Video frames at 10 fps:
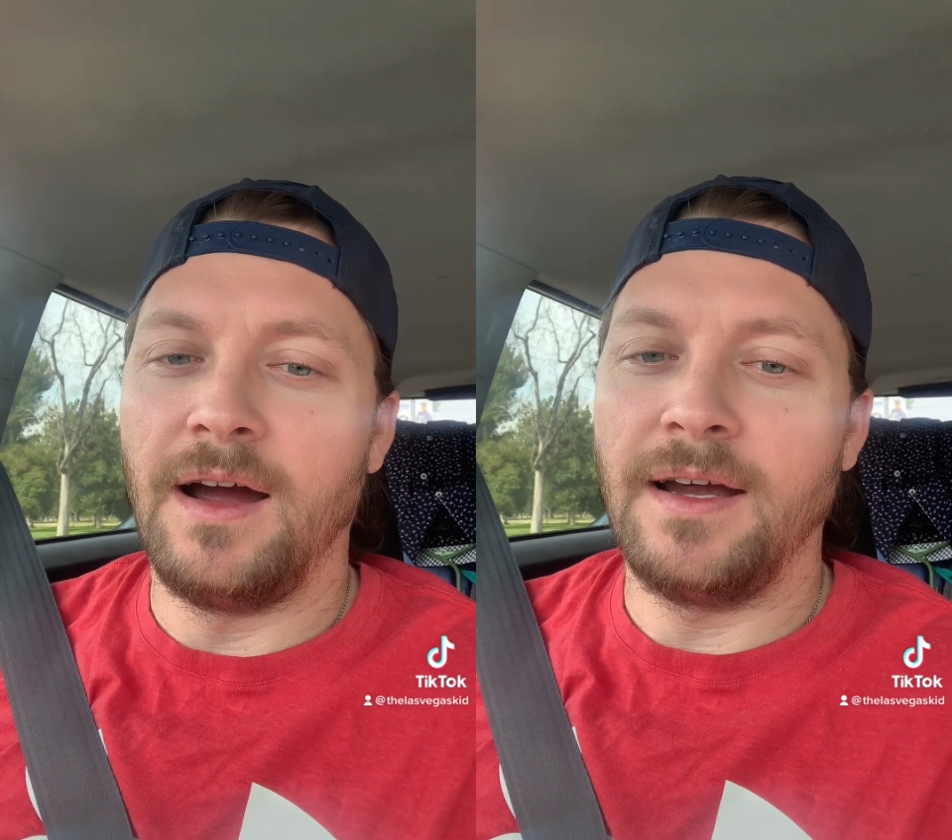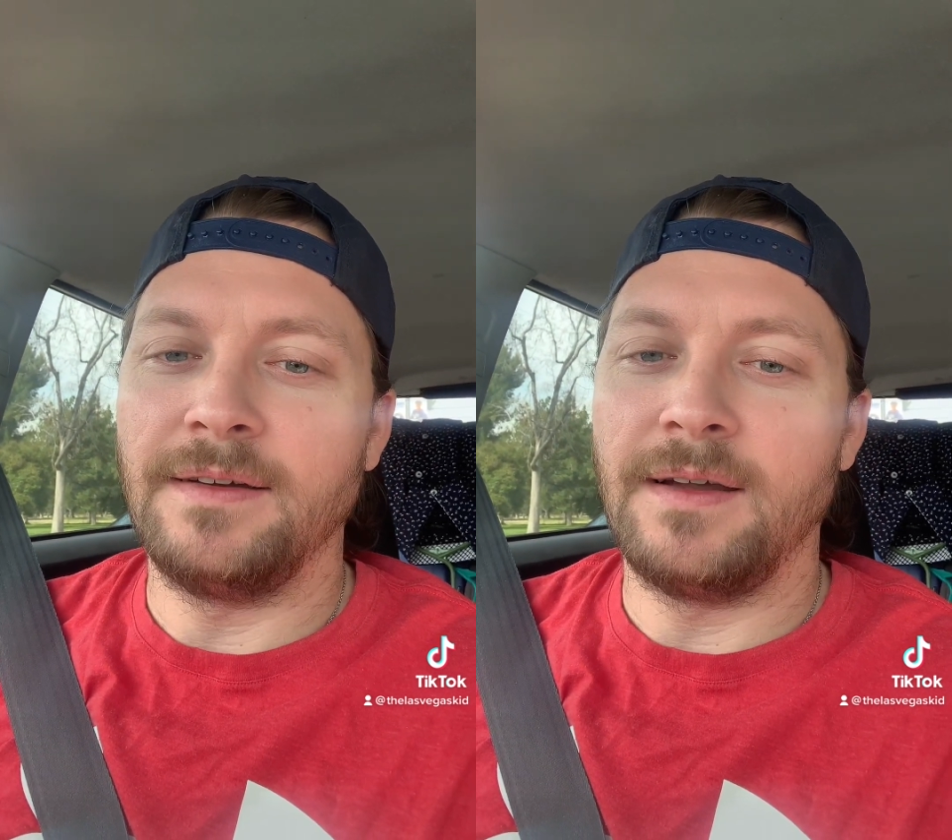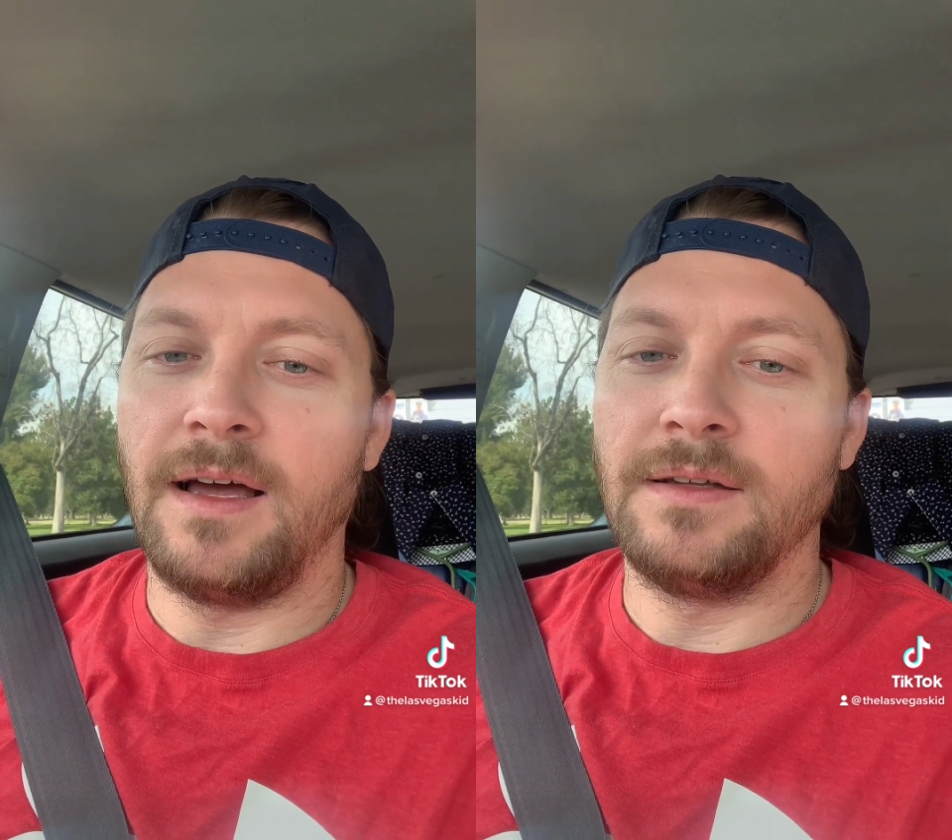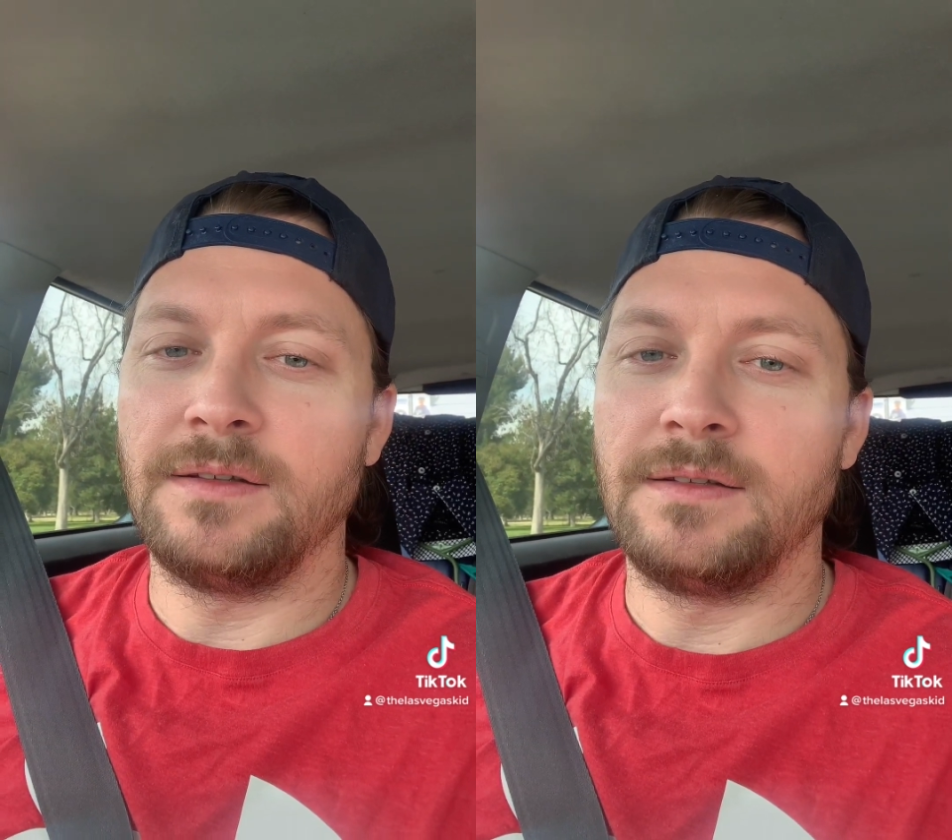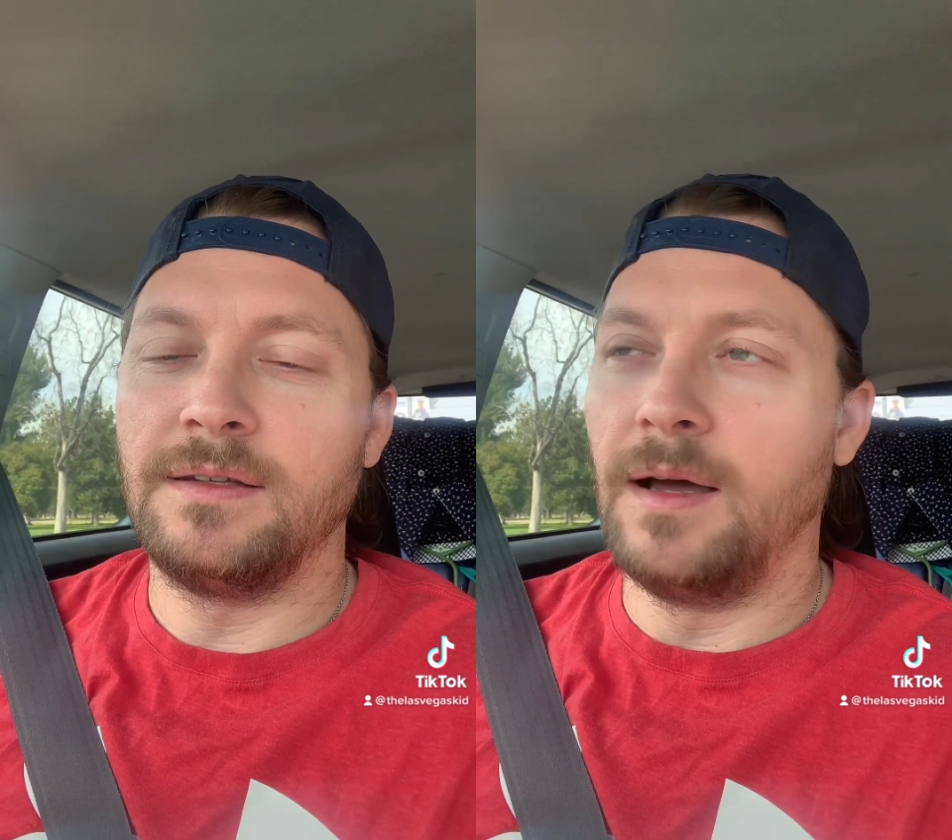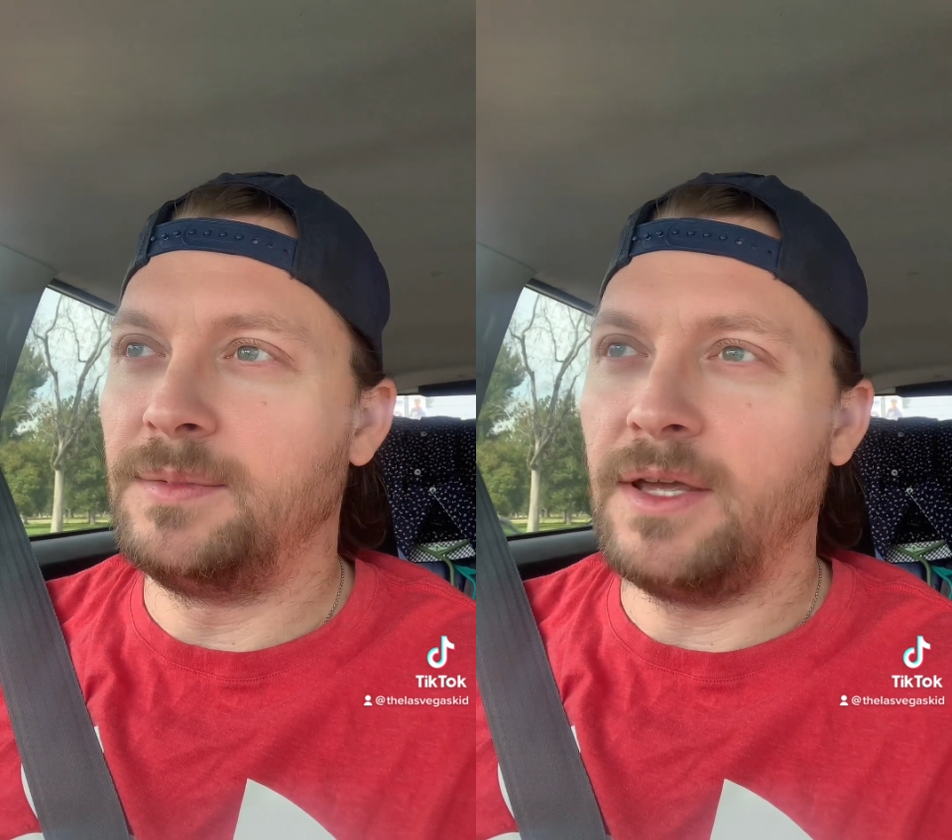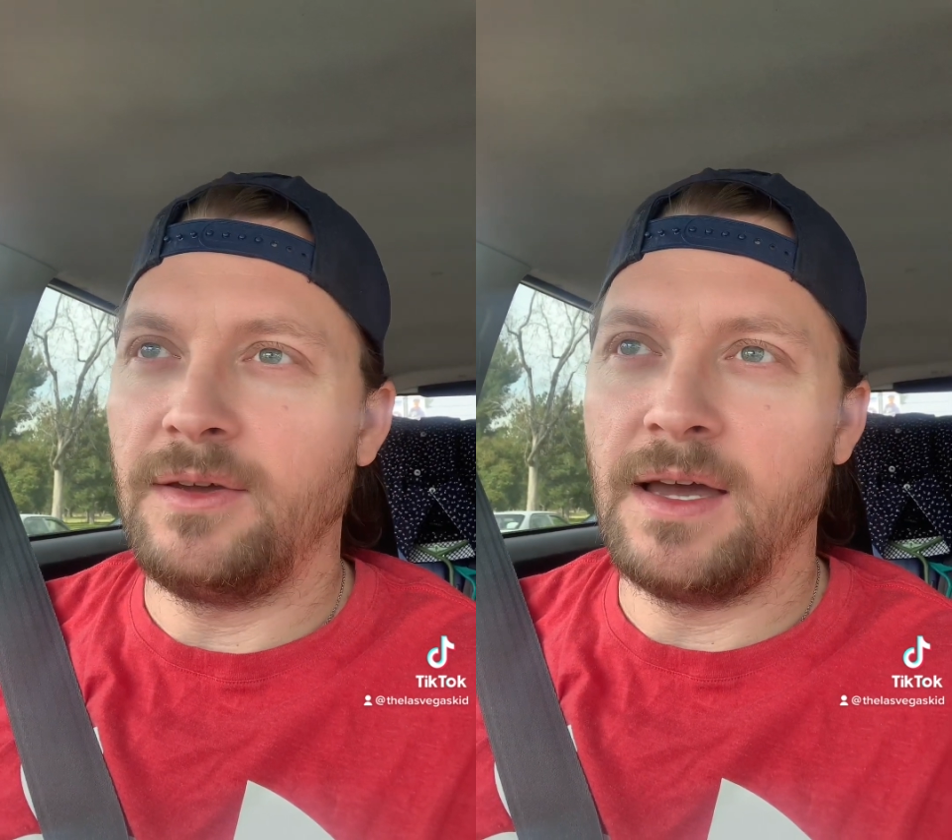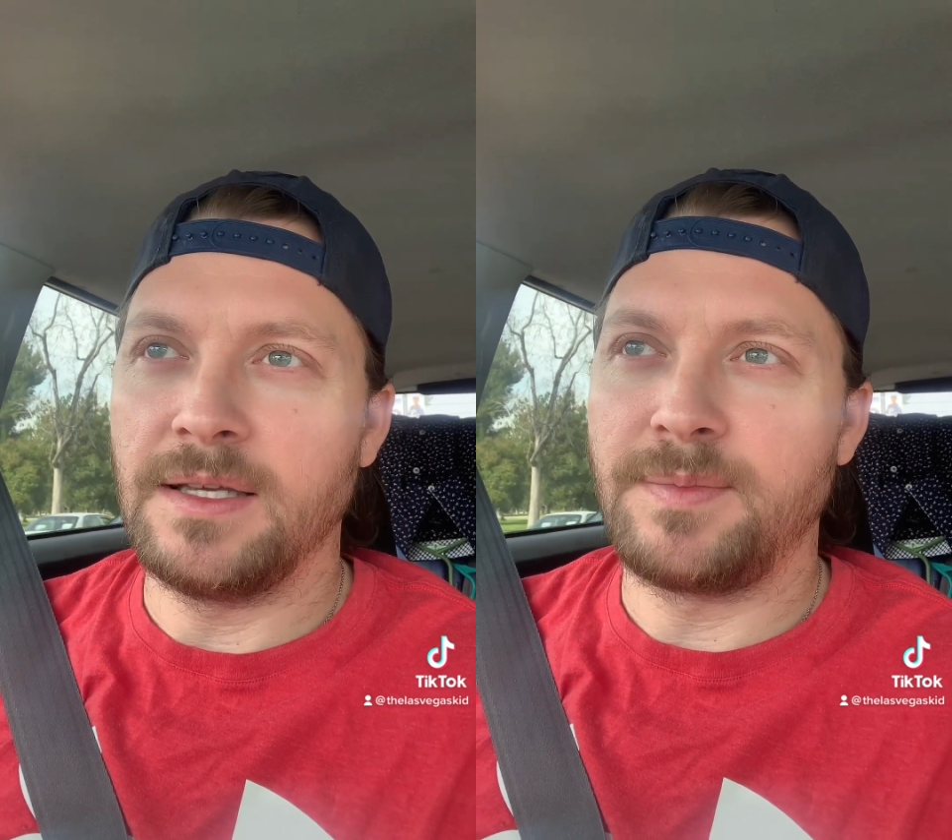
right, I'll update you guys